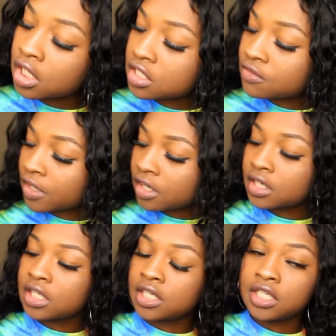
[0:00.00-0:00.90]
it's
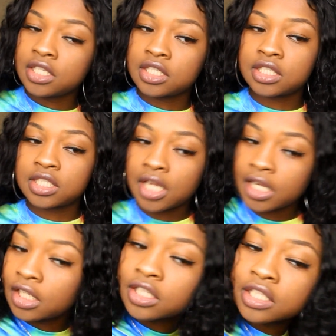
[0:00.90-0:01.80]
very easy to
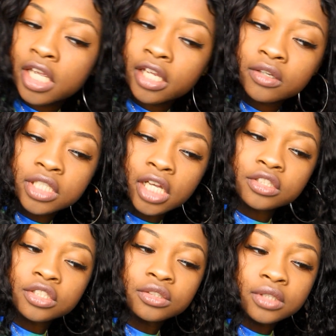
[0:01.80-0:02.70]
like get the tangles
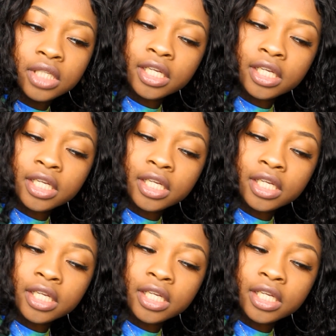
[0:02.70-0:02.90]
out too.